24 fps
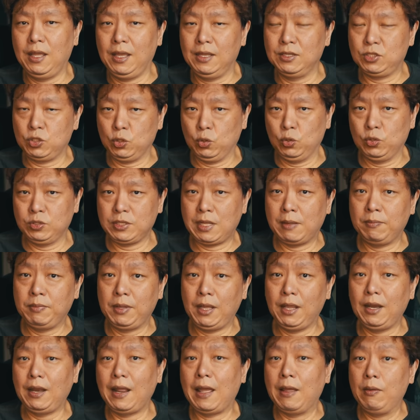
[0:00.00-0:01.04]
a Sonos
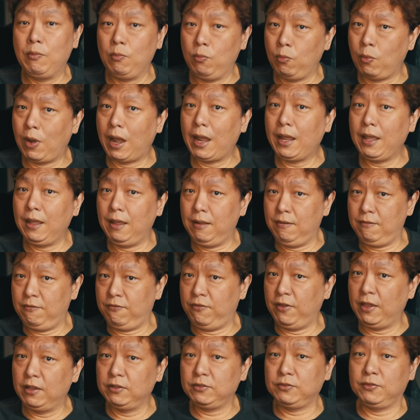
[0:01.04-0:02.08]
update and why it
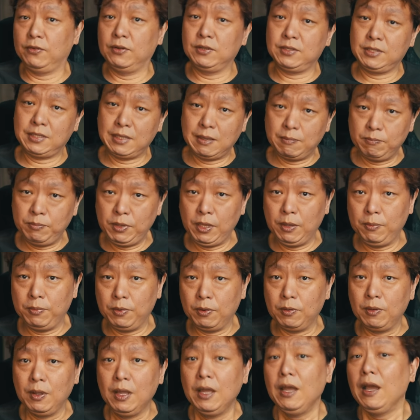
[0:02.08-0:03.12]
fails for some
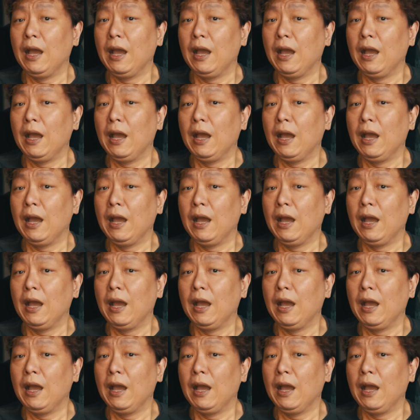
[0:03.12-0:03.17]
people.